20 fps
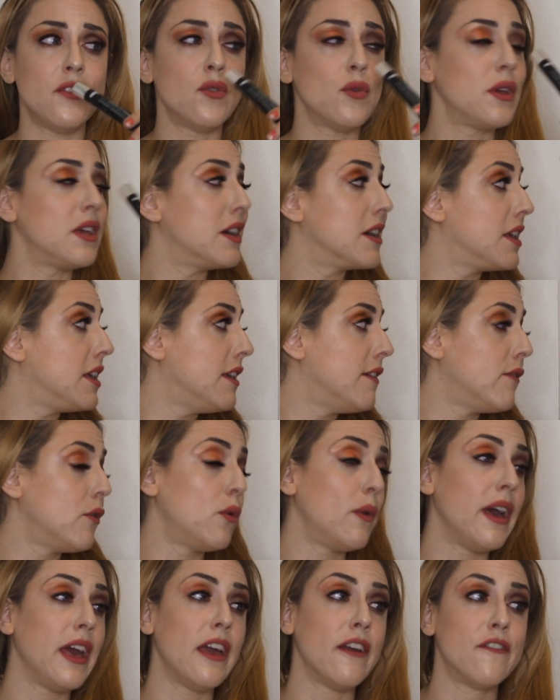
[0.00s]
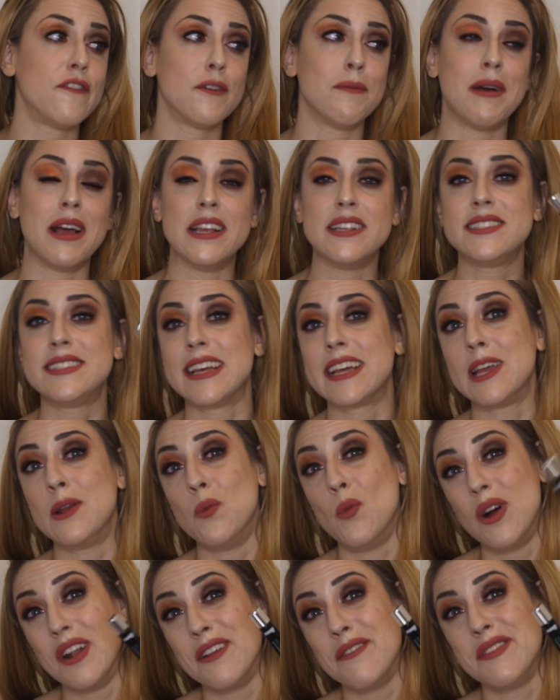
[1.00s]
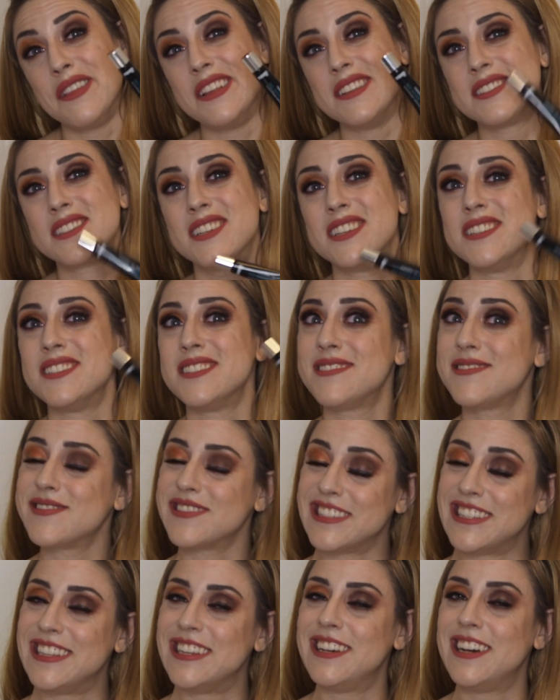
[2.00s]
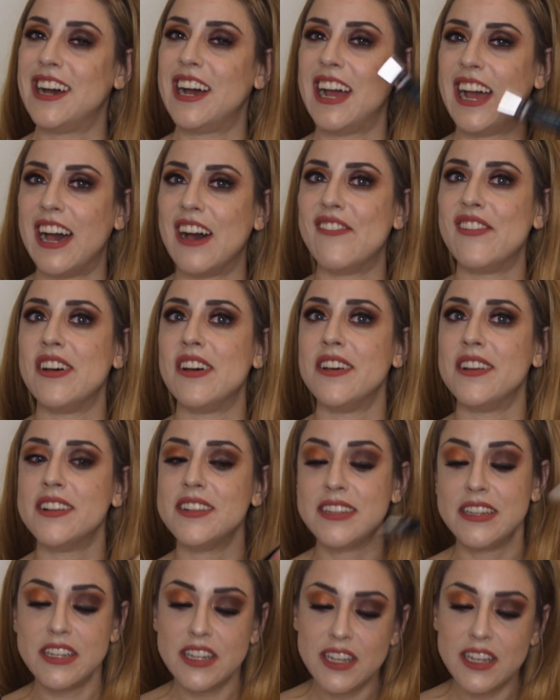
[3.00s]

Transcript: doing a giveaway for my second one of these, because I have a